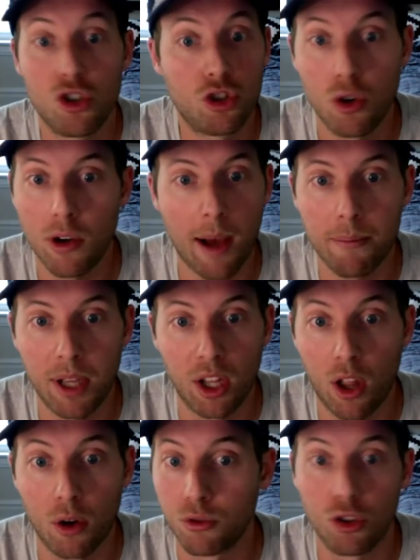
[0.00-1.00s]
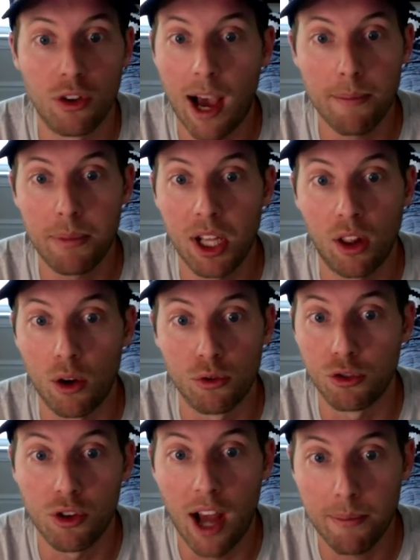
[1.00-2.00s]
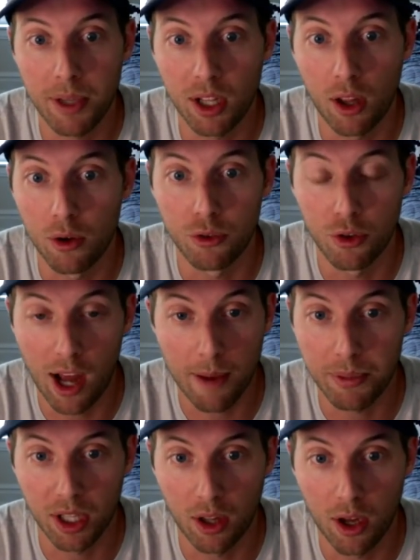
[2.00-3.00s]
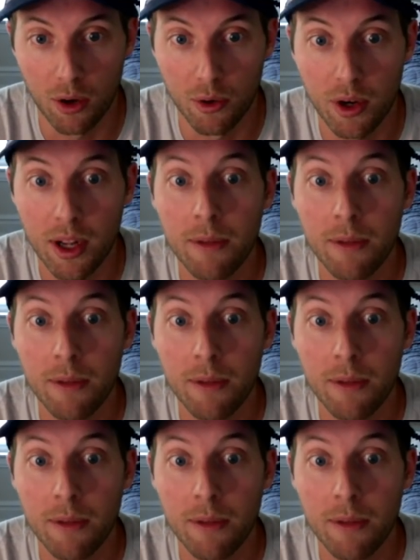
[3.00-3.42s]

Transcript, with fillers: do not be alone, do not be alone, do not be alone, do not be alone.